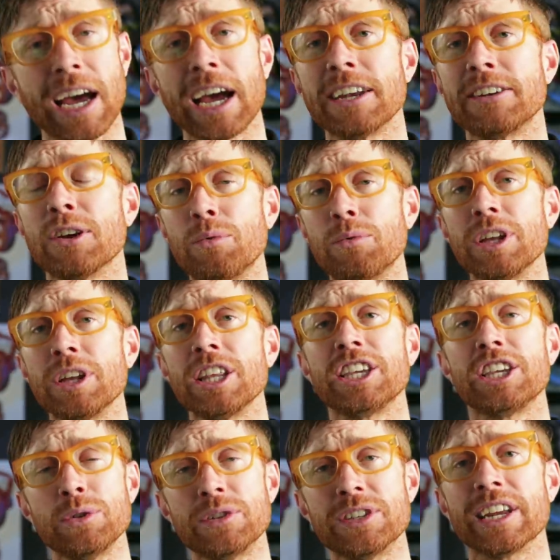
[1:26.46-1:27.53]
I don't really
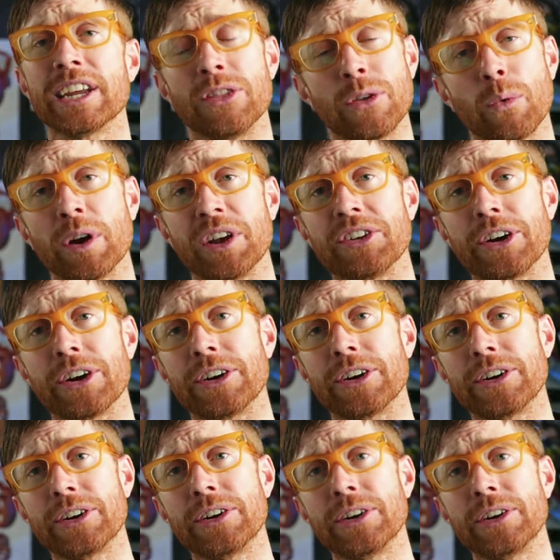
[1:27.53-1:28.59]
use it in the winter.
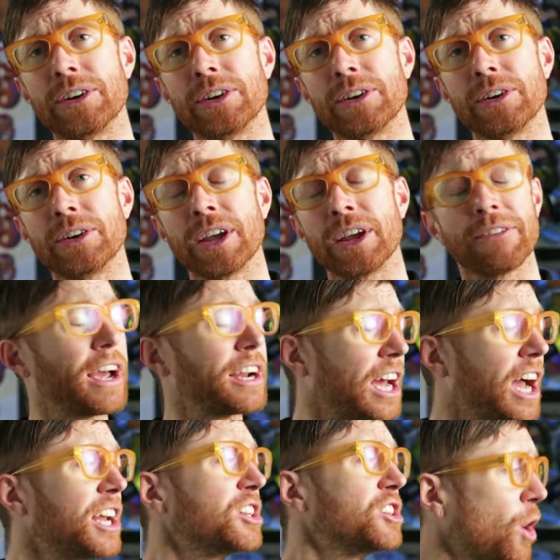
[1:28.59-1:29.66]
In fact,
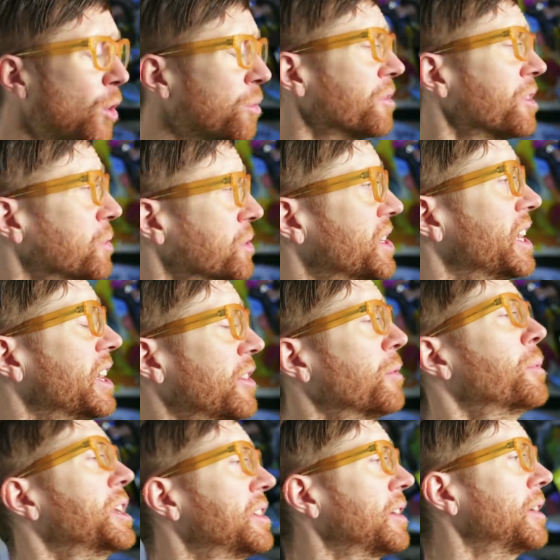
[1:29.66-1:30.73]
I don't use it in the
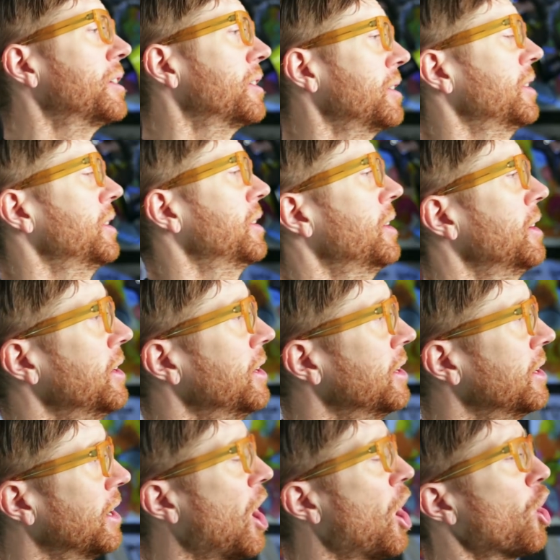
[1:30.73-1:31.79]
winter.
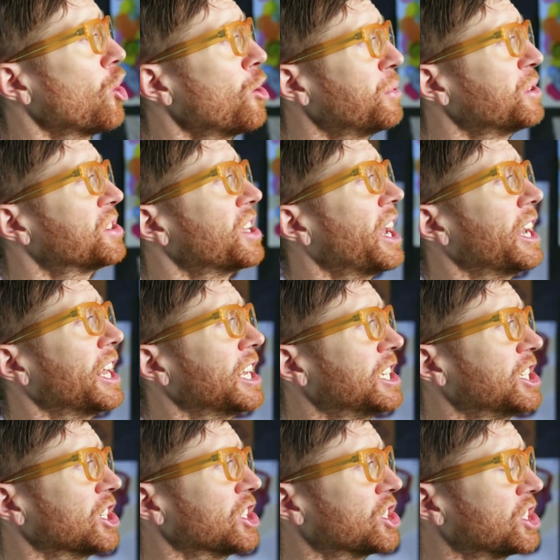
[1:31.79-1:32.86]
100% it
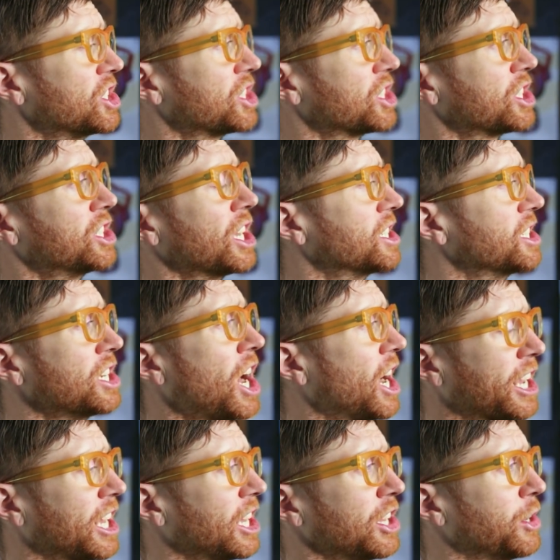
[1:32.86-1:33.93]
just does
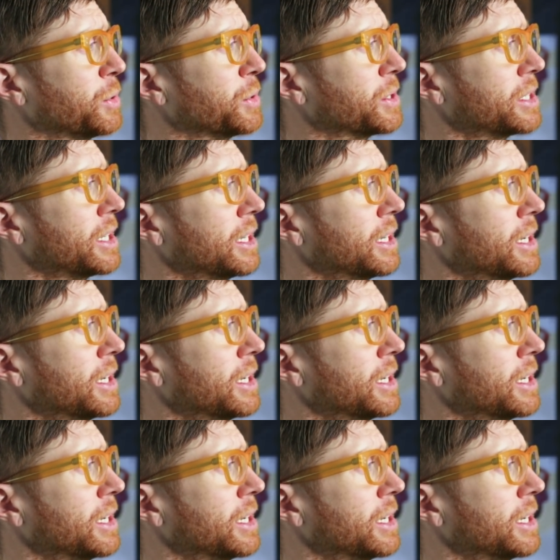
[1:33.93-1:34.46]
not get used.